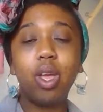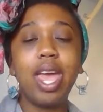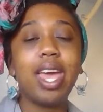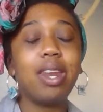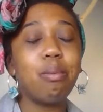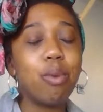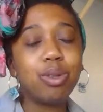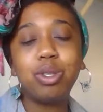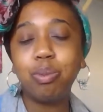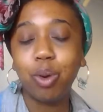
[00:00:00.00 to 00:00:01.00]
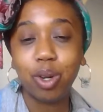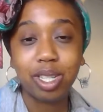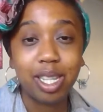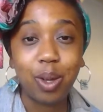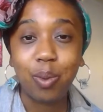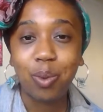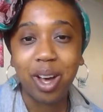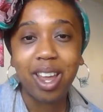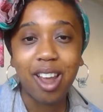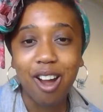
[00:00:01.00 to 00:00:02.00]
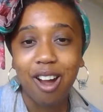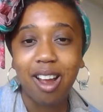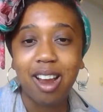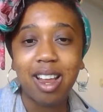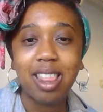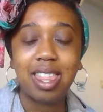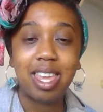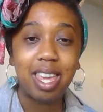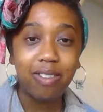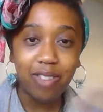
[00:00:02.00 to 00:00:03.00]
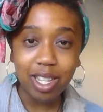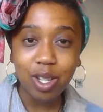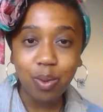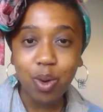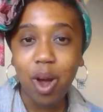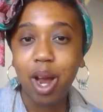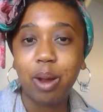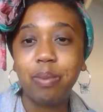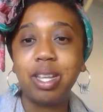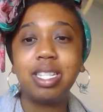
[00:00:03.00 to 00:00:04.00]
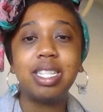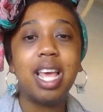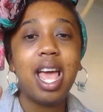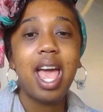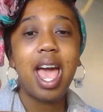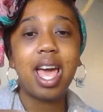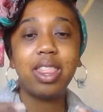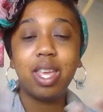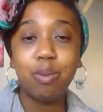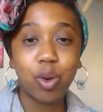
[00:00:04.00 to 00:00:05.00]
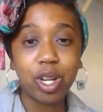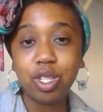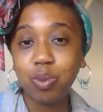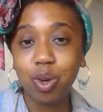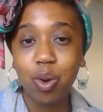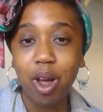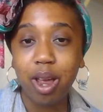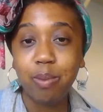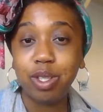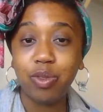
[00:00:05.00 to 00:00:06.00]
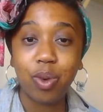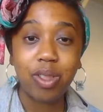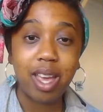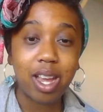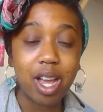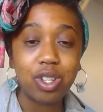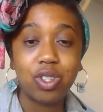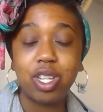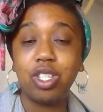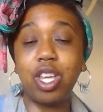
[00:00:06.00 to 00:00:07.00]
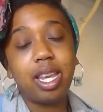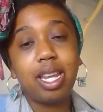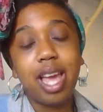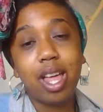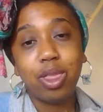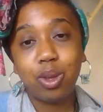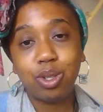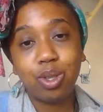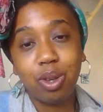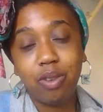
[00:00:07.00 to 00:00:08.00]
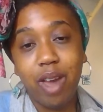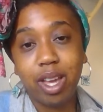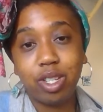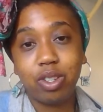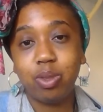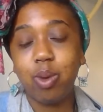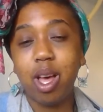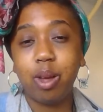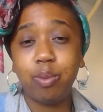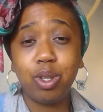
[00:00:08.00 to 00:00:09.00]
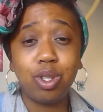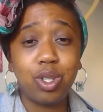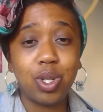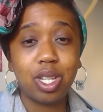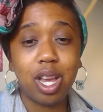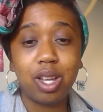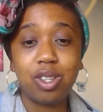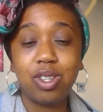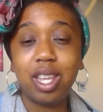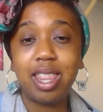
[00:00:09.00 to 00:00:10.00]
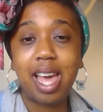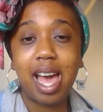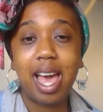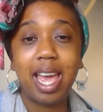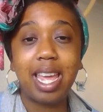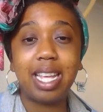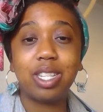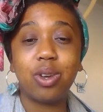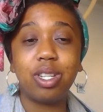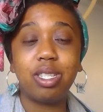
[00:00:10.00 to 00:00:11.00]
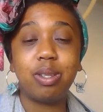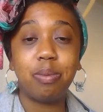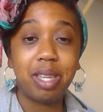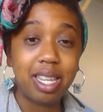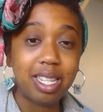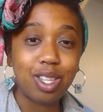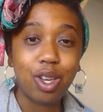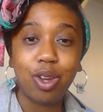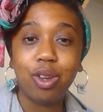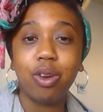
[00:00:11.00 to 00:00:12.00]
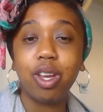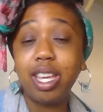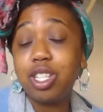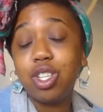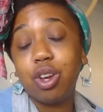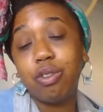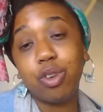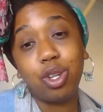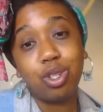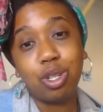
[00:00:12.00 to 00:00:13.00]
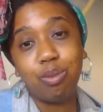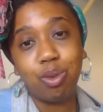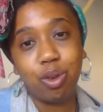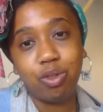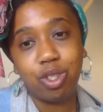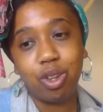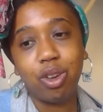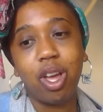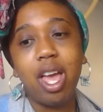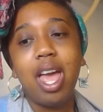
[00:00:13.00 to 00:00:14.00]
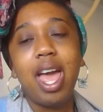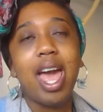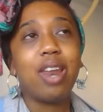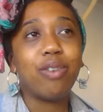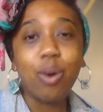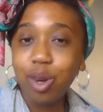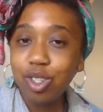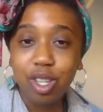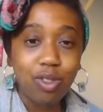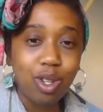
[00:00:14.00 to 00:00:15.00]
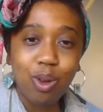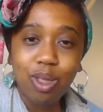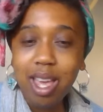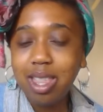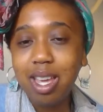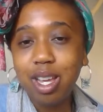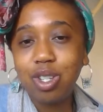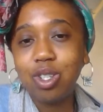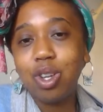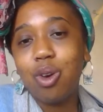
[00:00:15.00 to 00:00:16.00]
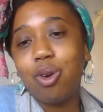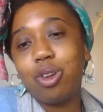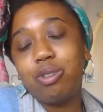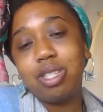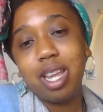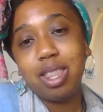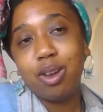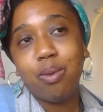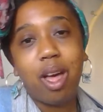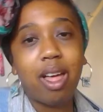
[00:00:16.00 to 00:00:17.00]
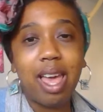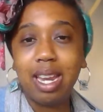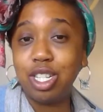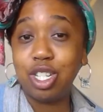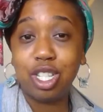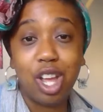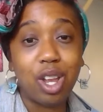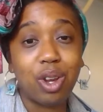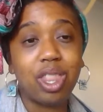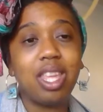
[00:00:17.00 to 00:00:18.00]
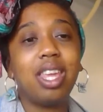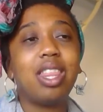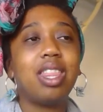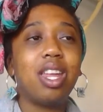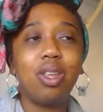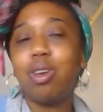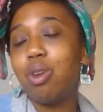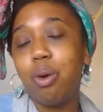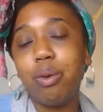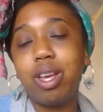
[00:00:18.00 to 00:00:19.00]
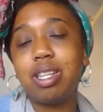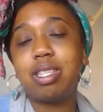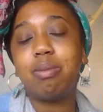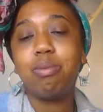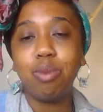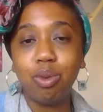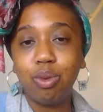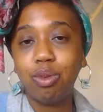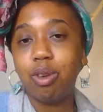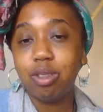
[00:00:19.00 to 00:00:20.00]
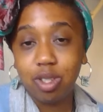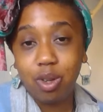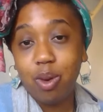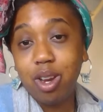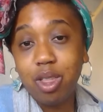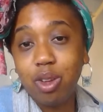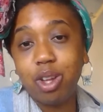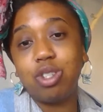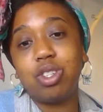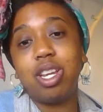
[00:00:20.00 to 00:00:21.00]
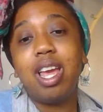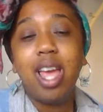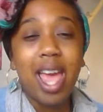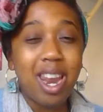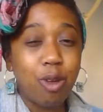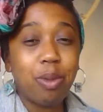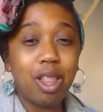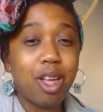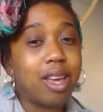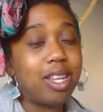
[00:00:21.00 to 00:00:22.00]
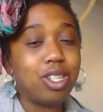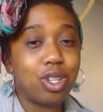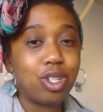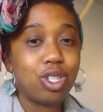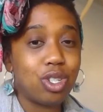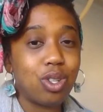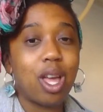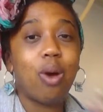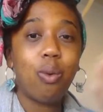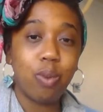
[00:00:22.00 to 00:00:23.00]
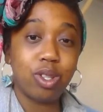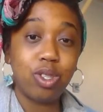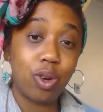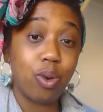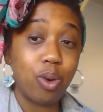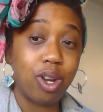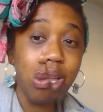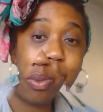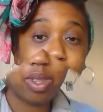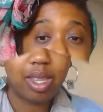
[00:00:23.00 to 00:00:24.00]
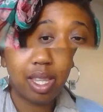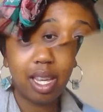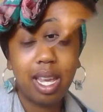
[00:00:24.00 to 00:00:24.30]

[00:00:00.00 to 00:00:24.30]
And most importantly, what are the visa requirements and the immigration requirements for that country? Looking at those three factors will help you to choose a country that is going to be easier for you to move to. And of course, if you don't like that country or you stay there a while and it's just not your thing, then you can always move to another country, and it'll be a lot easier to do that once you're already abroad.